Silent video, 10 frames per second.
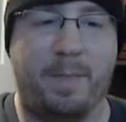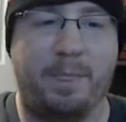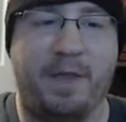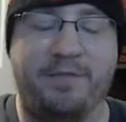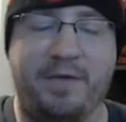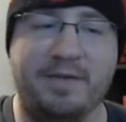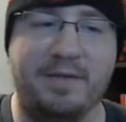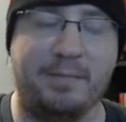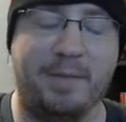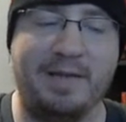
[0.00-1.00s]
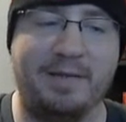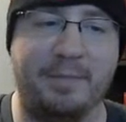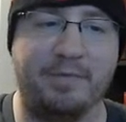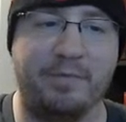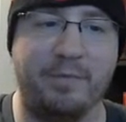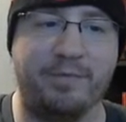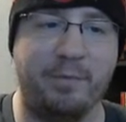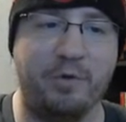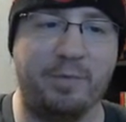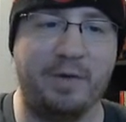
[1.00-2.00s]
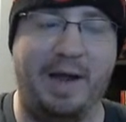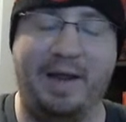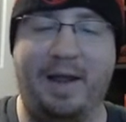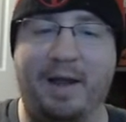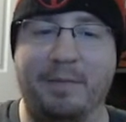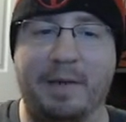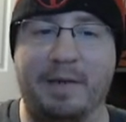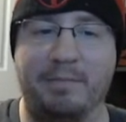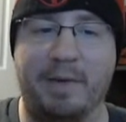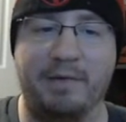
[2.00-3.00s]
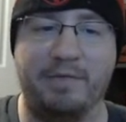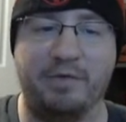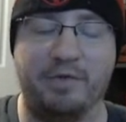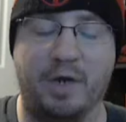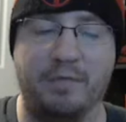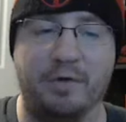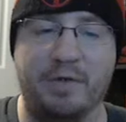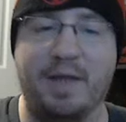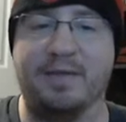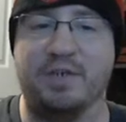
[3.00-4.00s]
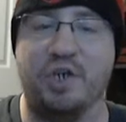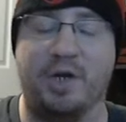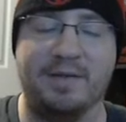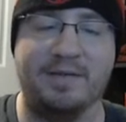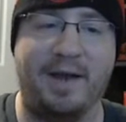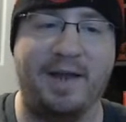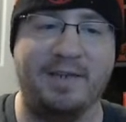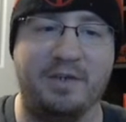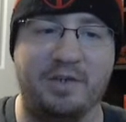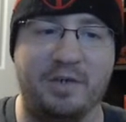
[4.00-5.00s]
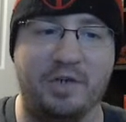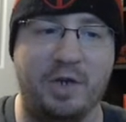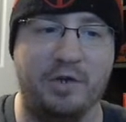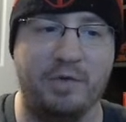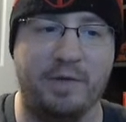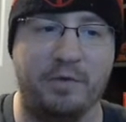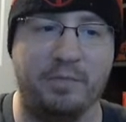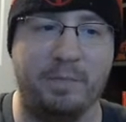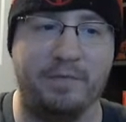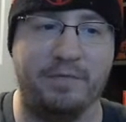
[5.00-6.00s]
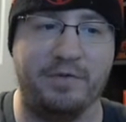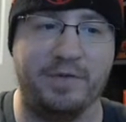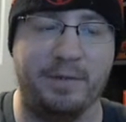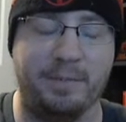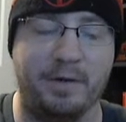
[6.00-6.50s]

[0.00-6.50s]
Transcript: like for instance, my setups for the most part, I had my reverse covered. Yes, Xion is nice because she lets you get those buffers set up,